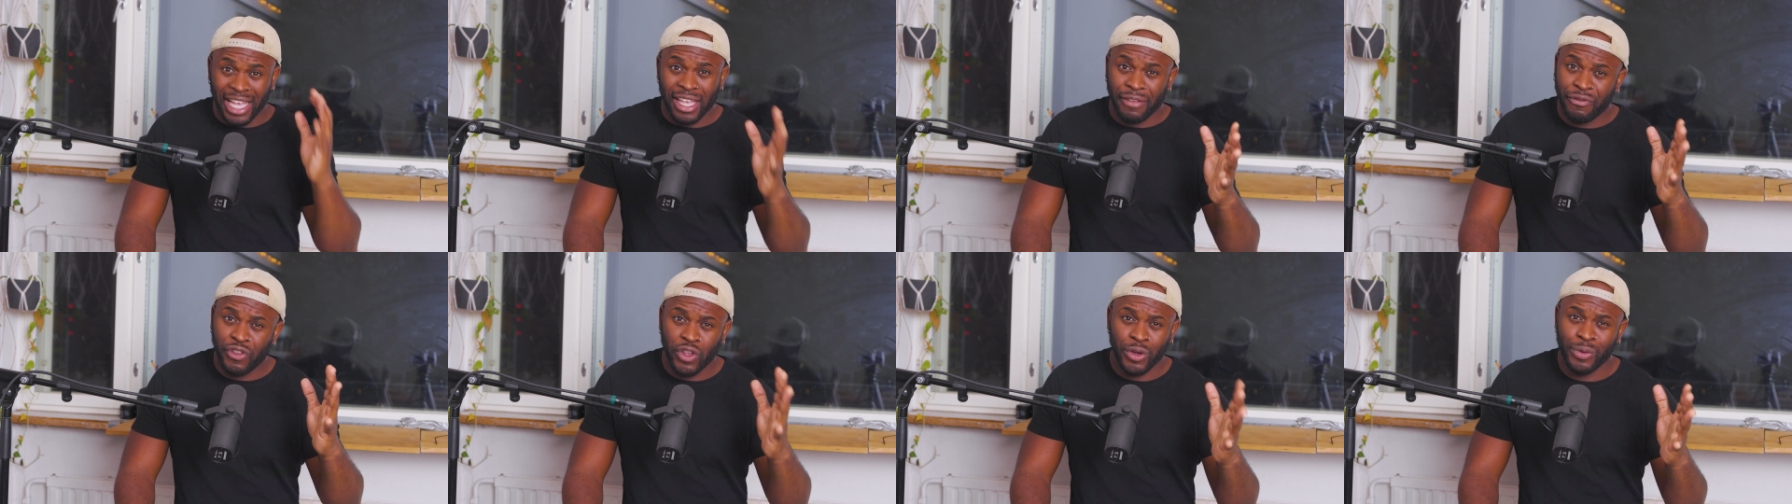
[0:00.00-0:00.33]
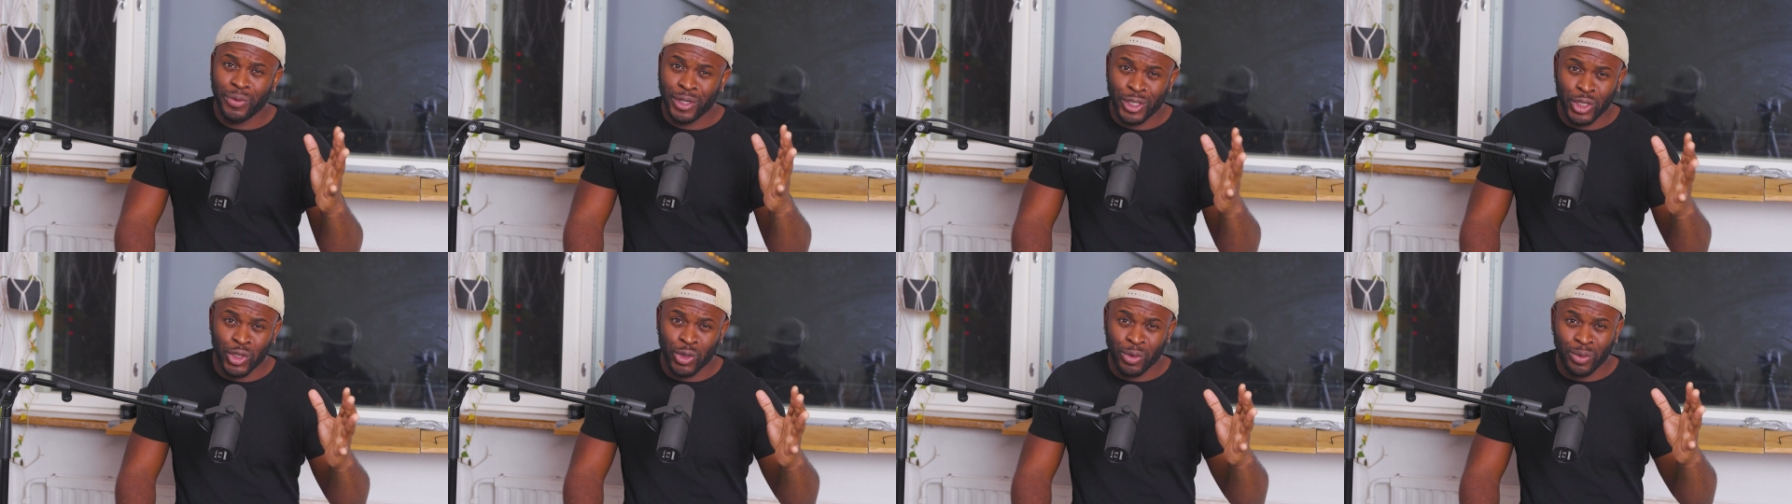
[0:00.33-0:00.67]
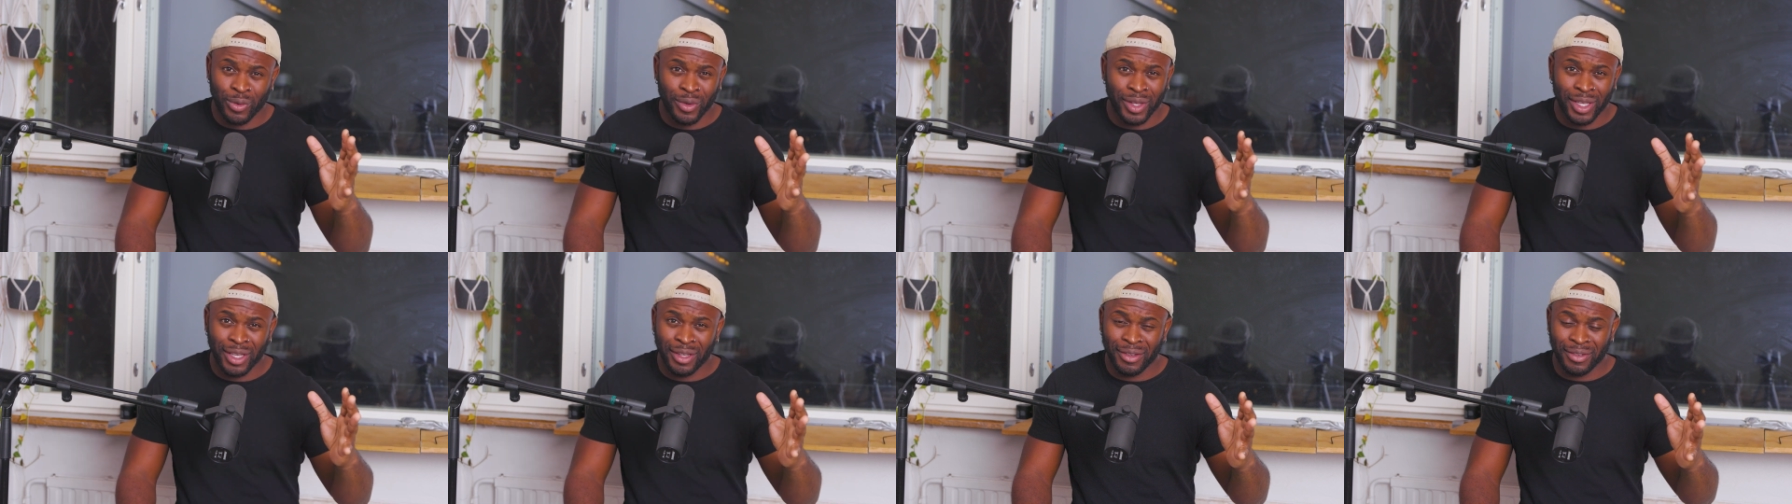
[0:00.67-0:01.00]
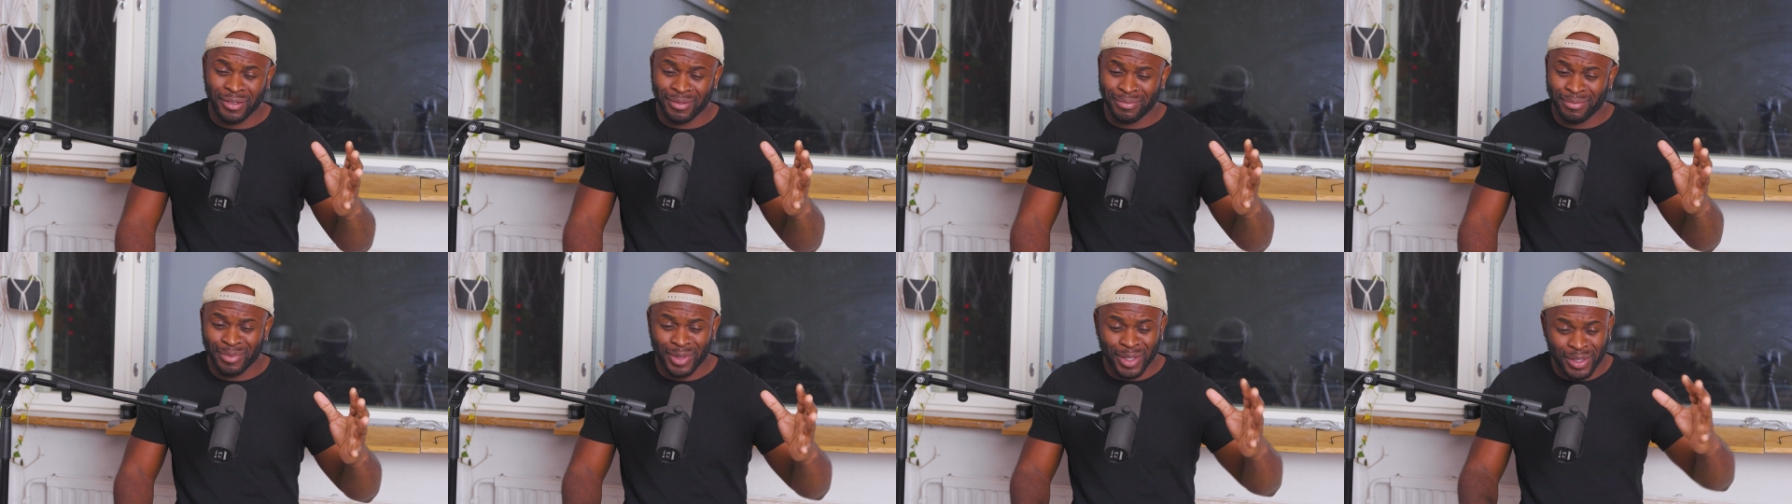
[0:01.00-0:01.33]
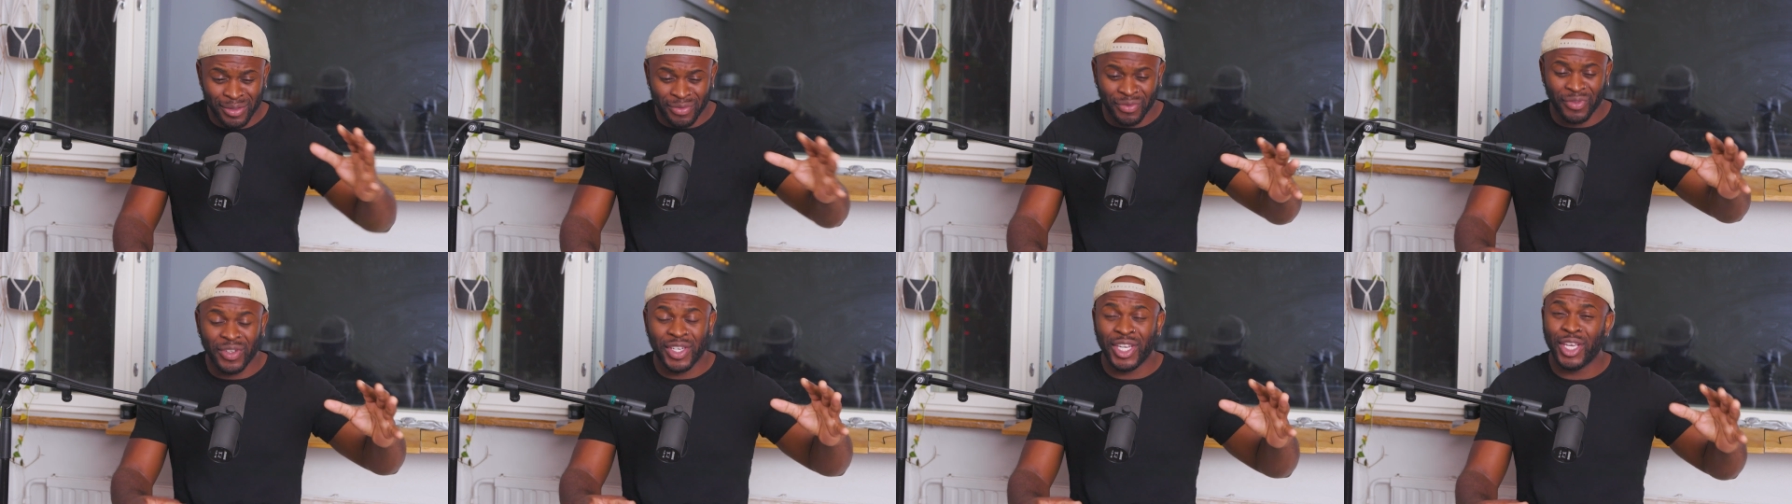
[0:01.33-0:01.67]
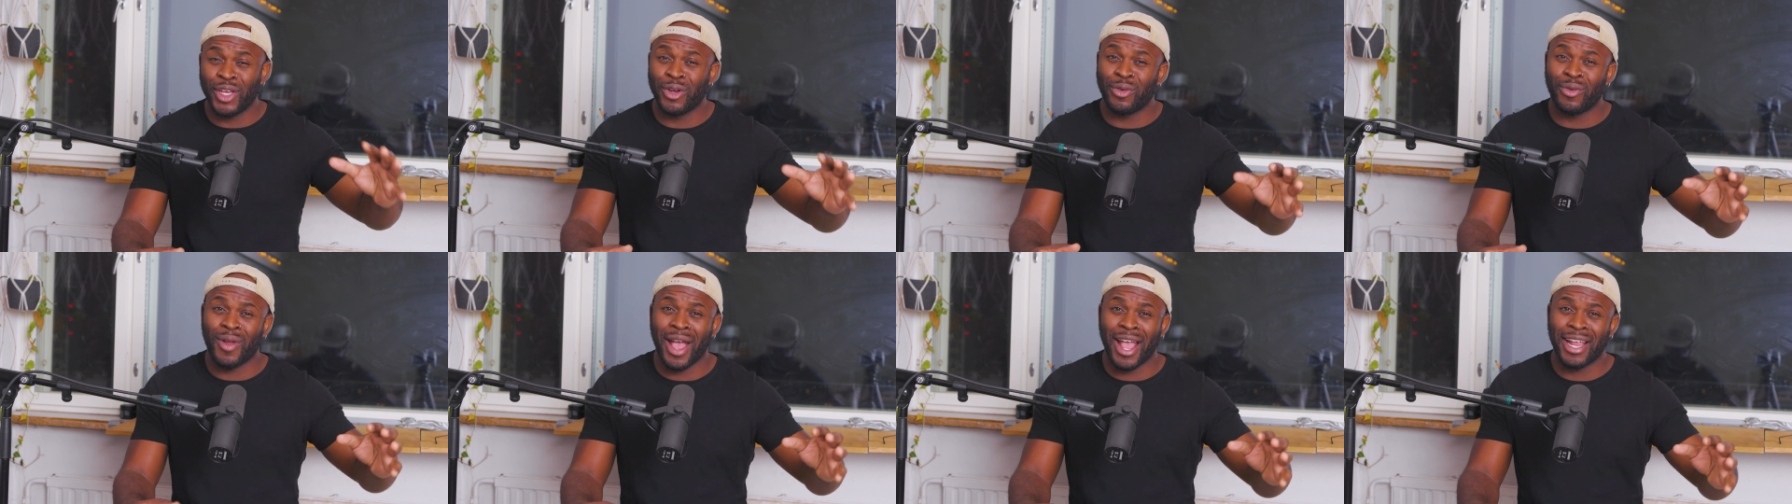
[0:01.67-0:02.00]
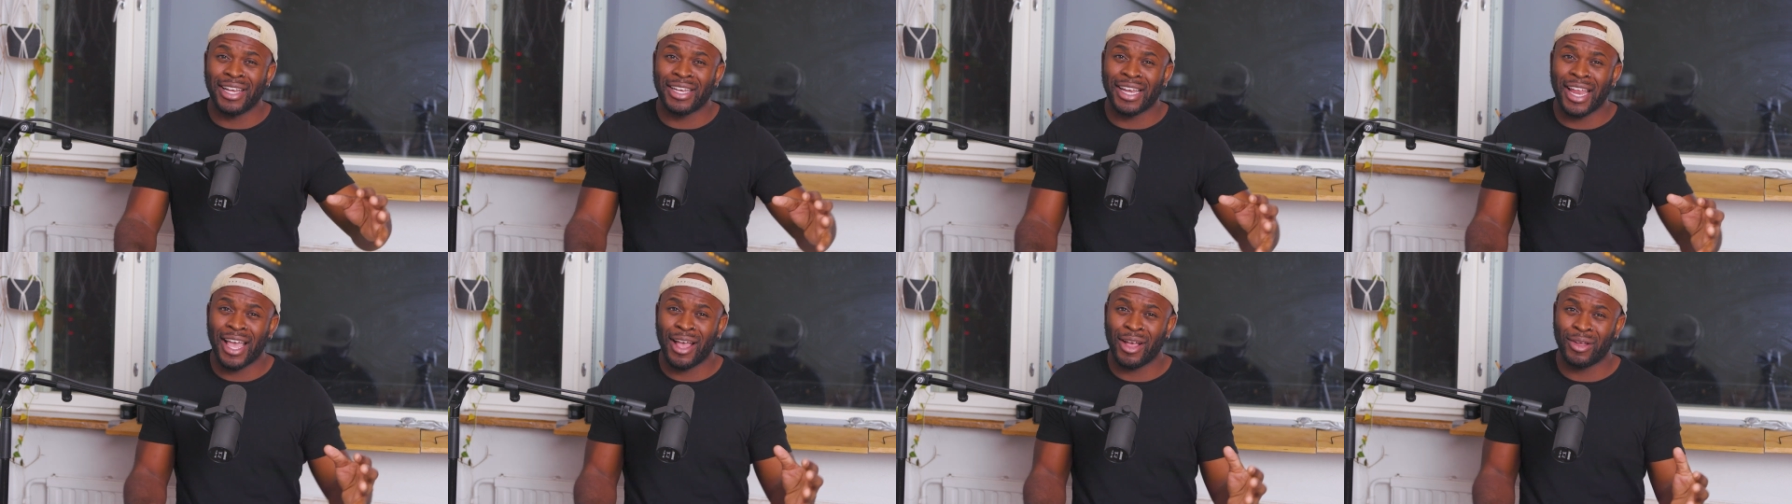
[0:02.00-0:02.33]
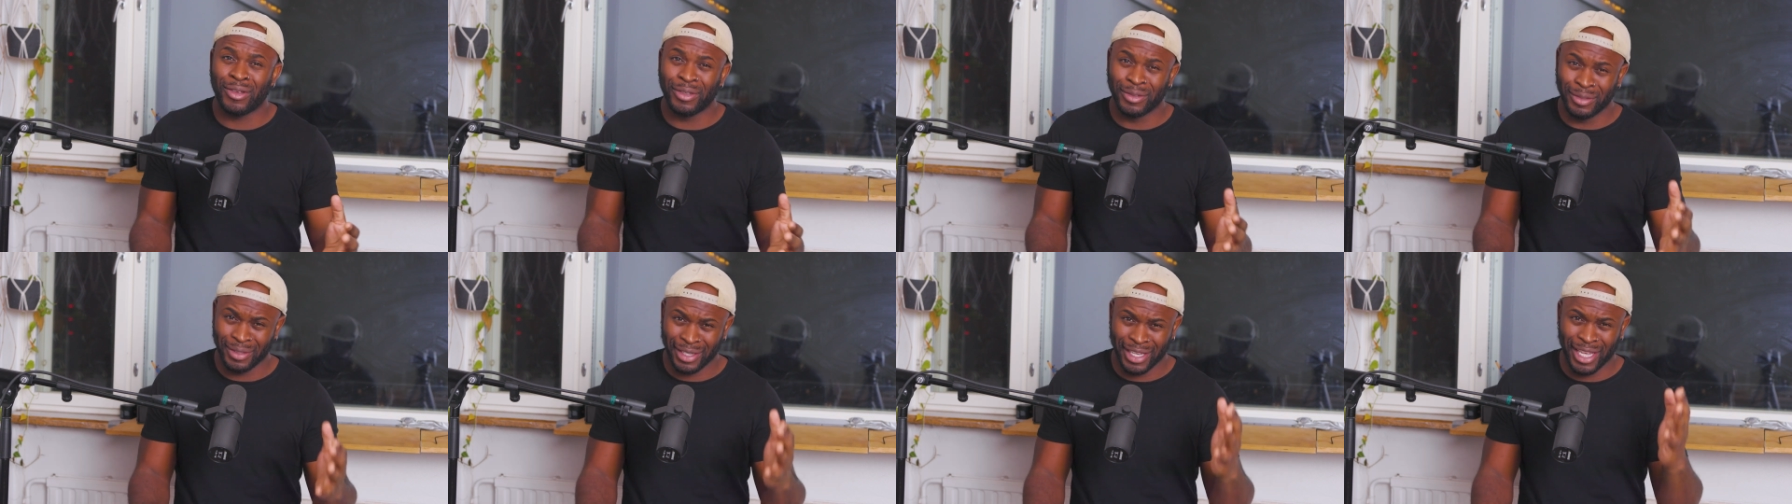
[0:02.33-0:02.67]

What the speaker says: If you're enjoying this video right now,